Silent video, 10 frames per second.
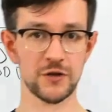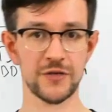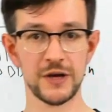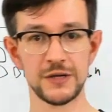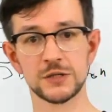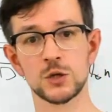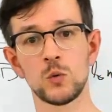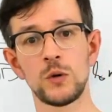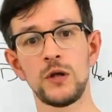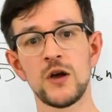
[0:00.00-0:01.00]
phase. So
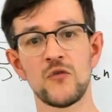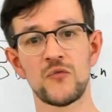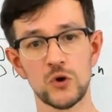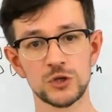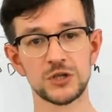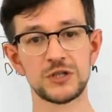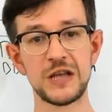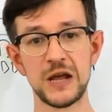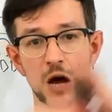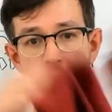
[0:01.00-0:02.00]
we'll first
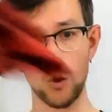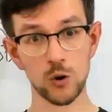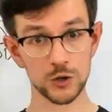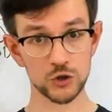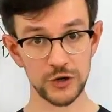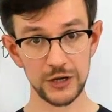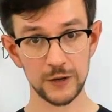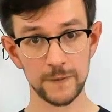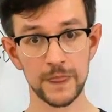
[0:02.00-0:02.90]
take our tree,